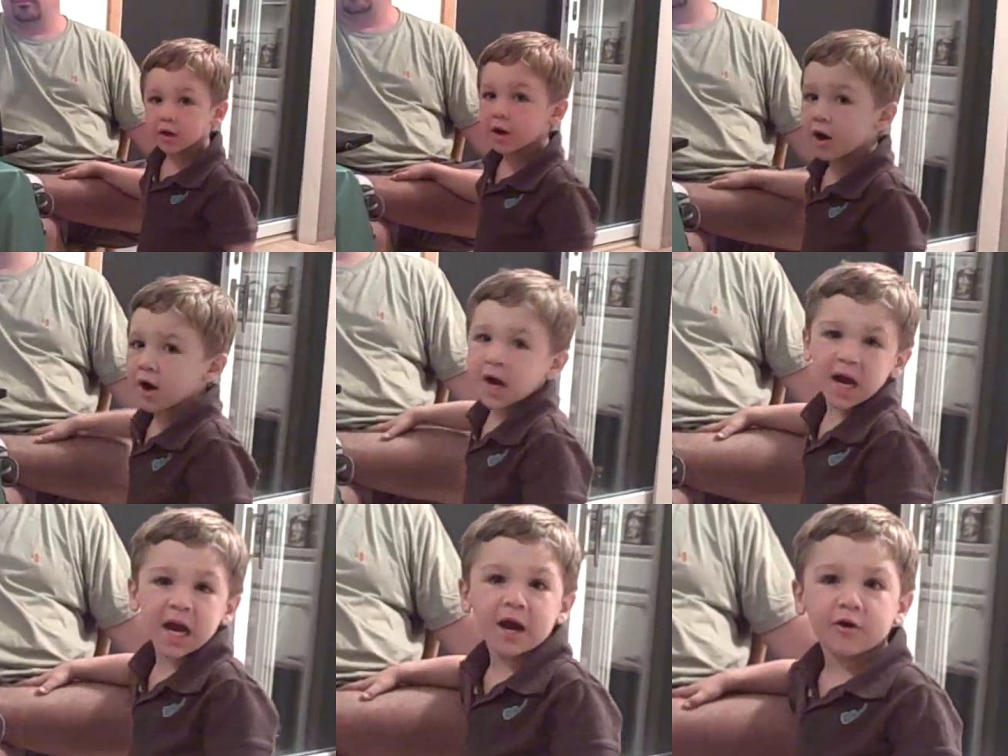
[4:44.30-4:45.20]
Our
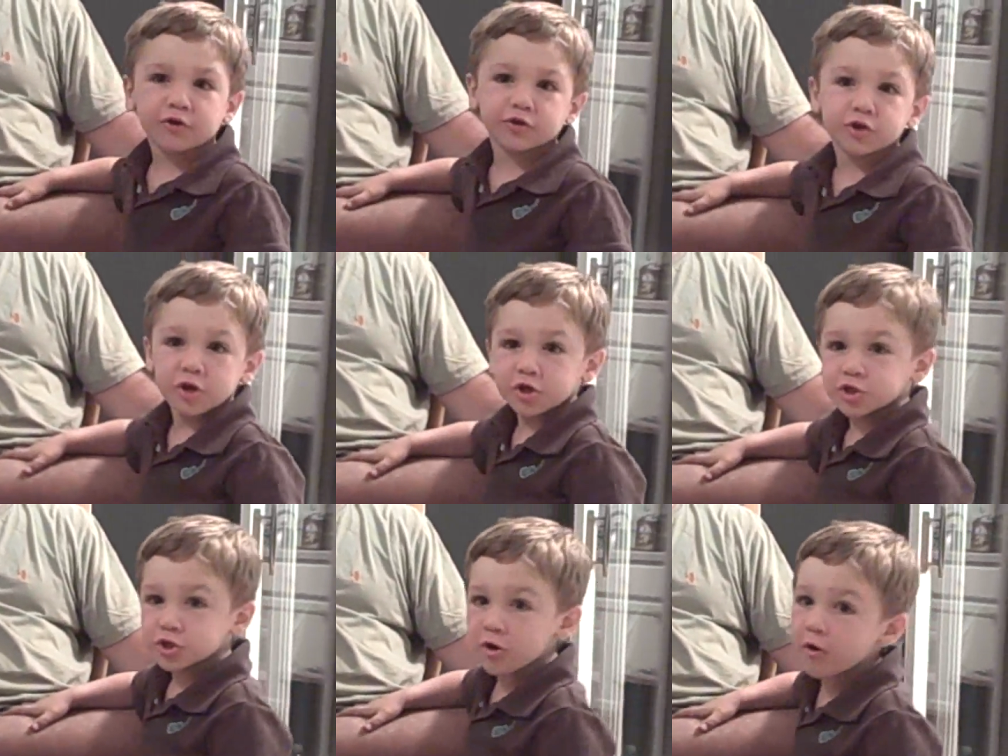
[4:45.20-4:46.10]
house.
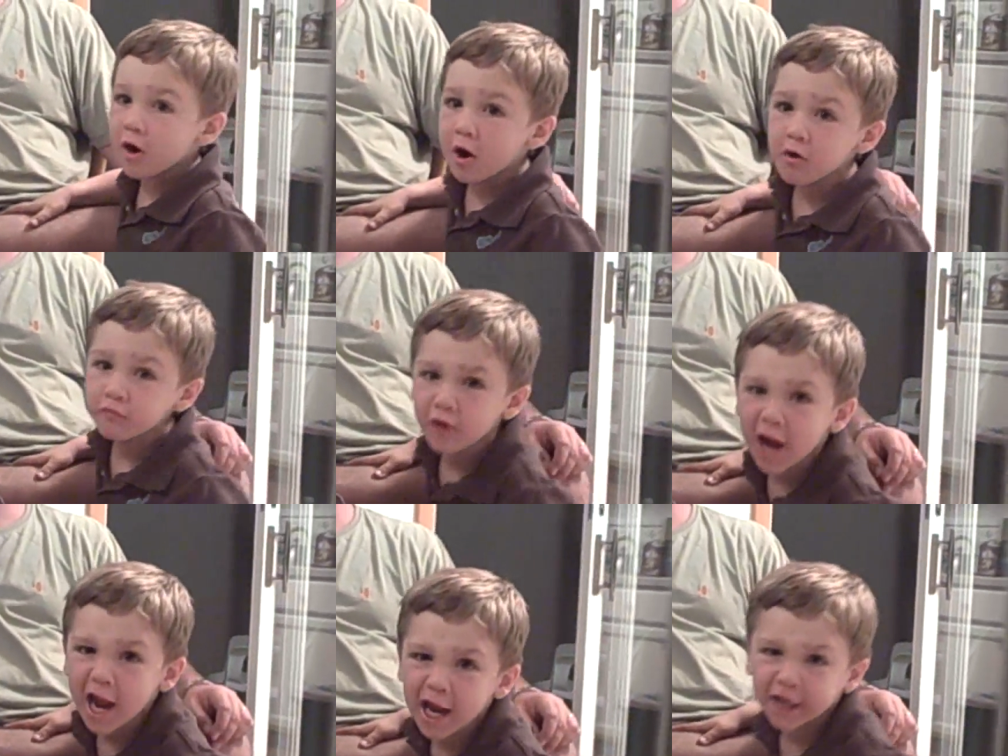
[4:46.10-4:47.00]
Shoo
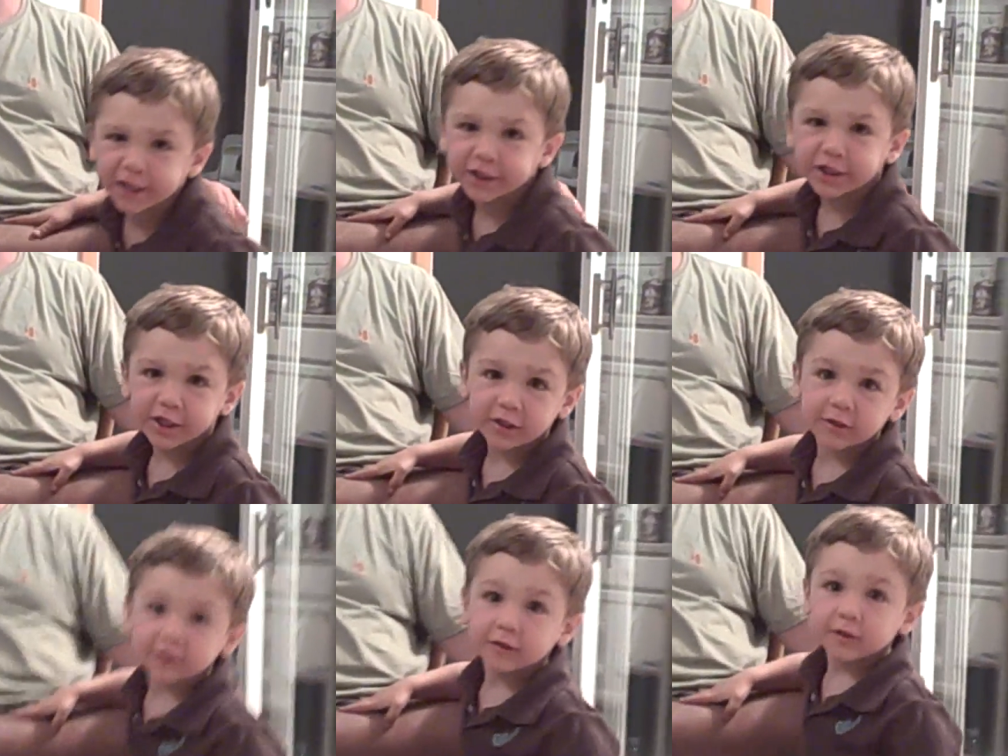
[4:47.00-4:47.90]
away.
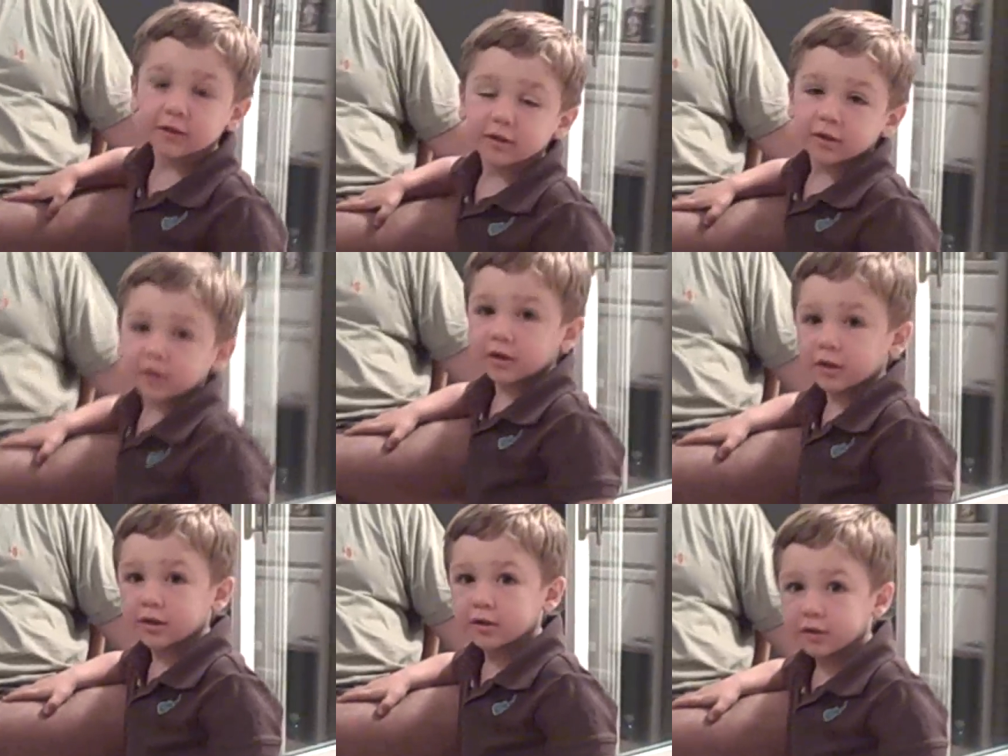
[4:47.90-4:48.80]
Hey, let me see
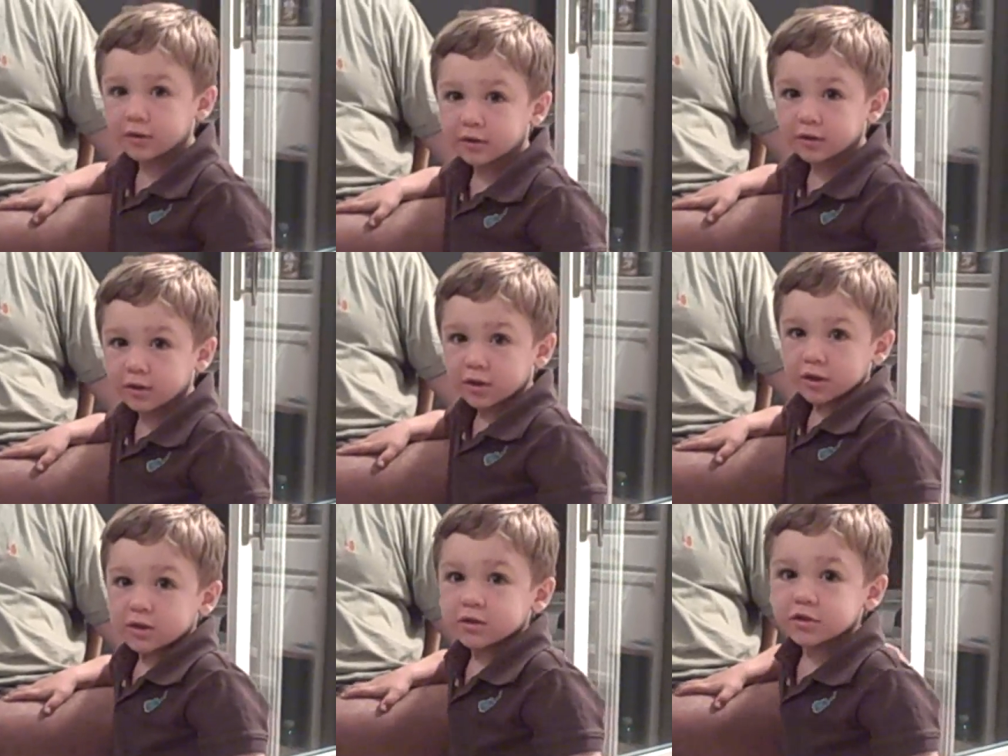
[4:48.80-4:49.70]
angry Robby.
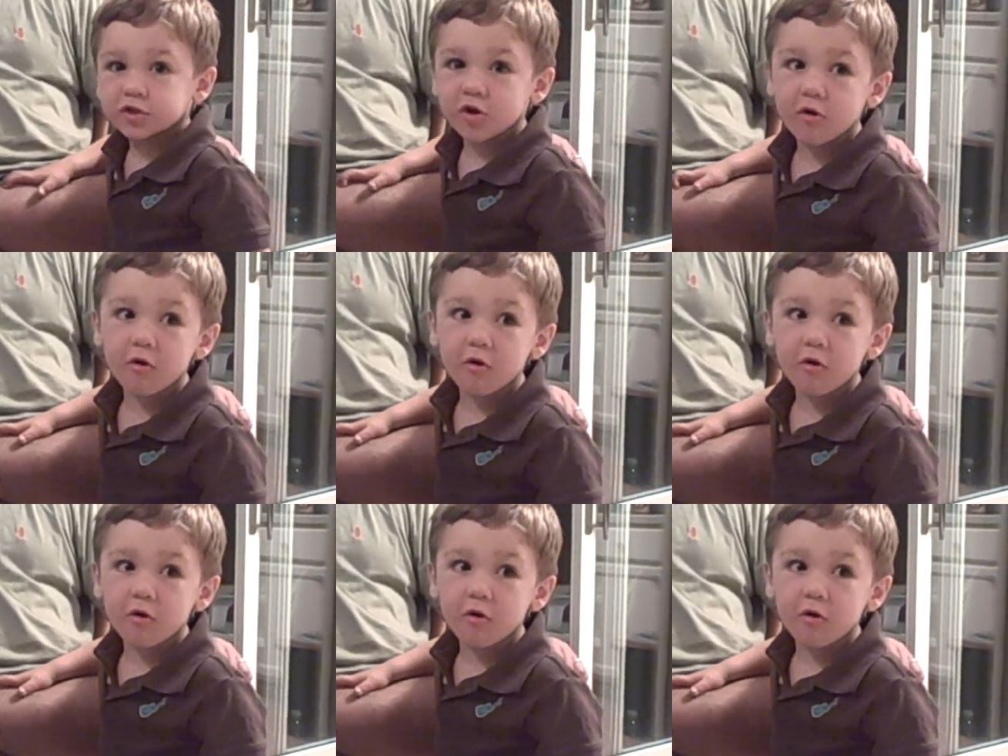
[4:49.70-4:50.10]
Shoo